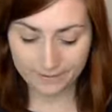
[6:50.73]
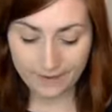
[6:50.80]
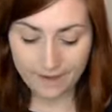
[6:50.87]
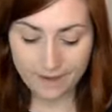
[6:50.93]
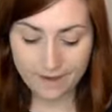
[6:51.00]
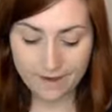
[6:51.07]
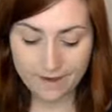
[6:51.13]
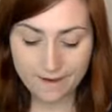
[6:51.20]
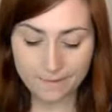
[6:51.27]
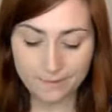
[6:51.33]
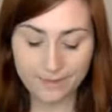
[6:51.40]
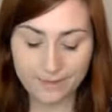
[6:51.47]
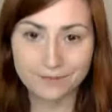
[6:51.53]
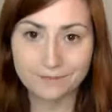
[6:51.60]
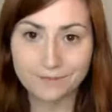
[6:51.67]
But it
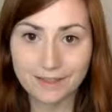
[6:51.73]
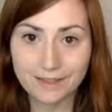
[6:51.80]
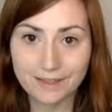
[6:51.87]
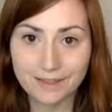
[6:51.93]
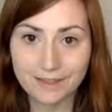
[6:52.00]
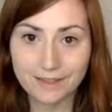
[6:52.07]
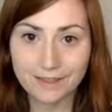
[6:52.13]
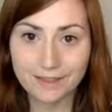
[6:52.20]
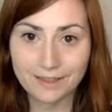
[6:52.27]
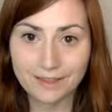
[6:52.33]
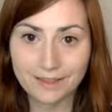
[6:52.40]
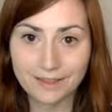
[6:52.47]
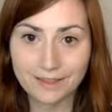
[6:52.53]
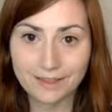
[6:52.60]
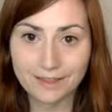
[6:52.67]
really helps
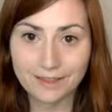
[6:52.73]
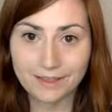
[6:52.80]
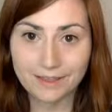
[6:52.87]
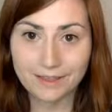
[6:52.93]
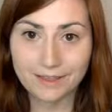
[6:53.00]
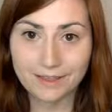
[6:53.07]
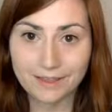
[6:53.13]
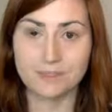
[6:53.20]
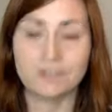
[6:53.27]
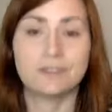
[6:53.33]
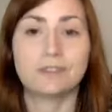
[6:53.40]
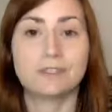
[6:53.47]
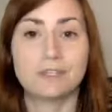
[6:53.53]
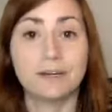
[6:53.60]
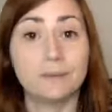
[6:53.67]
get them to
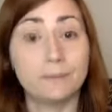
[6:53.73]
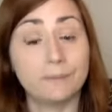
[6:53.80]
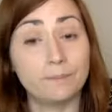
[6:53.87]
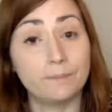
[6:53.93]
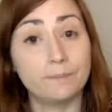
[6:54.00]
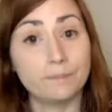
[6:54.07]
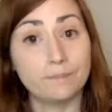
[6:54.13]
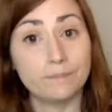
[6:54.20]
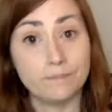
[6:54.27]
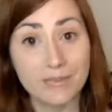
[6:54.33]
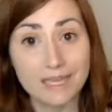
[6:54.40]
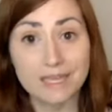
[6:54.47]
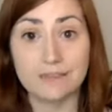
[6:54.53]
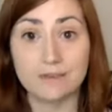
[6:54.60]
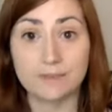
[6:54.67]
start making
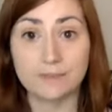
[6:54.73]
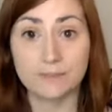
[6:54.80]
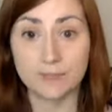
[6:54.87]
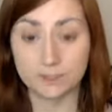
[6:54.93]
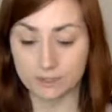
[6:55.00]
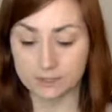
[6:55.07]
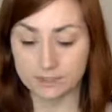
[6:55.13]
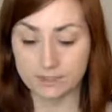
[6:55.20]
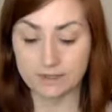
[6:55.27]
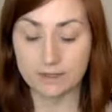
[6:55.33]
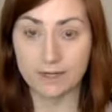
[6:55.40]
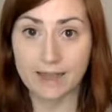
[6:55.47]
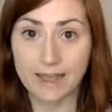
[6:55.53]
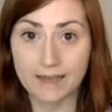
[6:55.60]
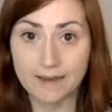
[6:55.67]
those pictures in their
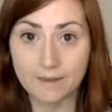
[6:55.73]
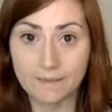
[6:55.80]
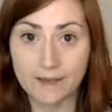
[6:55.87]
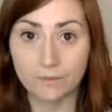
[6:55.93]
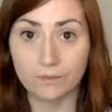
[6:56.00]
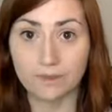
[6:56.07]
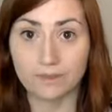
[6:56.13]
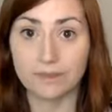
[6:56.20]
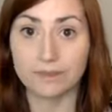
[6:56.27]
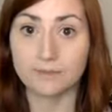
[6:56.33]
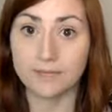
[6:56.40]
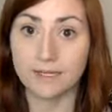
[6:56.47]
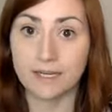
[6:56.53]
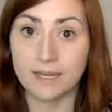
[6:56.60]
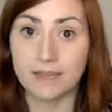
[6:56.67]
head about what they're
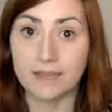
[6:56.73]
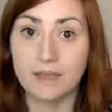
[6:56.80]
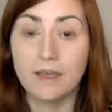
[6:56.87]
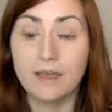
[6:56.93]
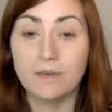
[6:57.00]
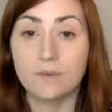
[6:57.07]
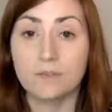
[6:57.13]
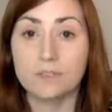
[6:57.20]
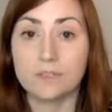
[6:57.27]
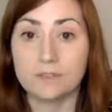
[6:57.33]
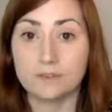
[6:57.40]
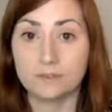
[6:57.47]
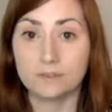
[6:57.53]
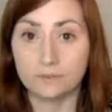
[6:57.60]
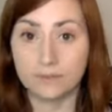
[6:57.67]
reading, which is a
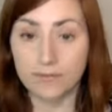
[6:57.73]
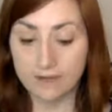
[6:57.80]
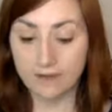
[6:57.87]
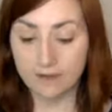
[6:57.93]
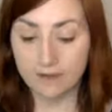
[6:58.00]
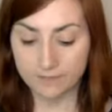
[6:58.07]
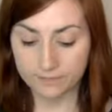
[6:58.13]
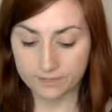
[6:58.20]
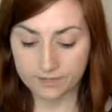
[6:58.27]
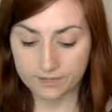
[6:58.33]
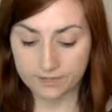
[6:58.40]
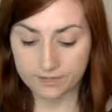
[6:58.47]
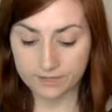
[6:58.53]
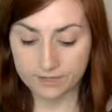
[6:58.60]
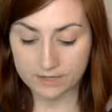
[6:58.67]
great comprehension
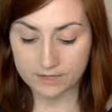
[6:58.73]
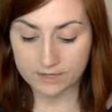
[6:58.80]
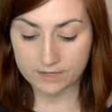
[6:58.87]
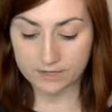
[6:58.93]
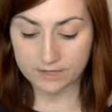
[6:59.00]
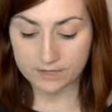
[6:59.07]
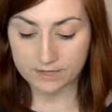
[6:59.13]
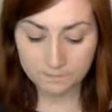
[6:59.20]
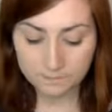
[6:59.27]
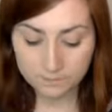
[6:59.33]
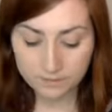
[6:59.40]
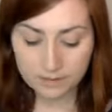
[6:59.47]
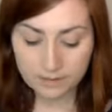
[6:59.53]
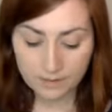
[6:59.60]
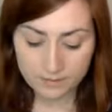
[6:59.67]
strategy.
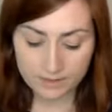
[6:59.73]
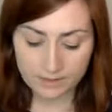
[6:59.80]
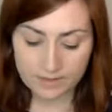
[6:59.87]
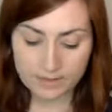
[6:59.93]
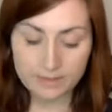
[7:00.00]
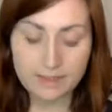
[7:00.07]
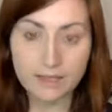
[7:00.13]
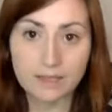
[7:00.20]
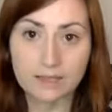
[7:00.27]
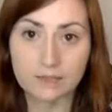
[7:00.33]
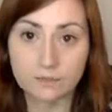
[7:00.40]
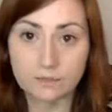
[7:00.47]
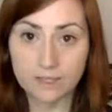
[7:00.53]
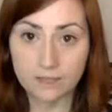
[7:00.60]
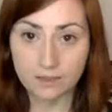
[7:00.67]
But then they can
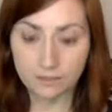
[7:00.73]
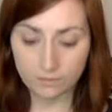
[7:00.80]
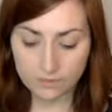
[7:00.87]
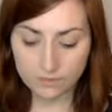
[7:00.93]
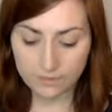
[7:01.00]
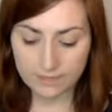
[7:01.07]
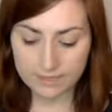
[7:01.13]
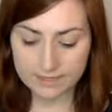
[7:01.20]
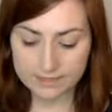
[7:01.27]
read through this,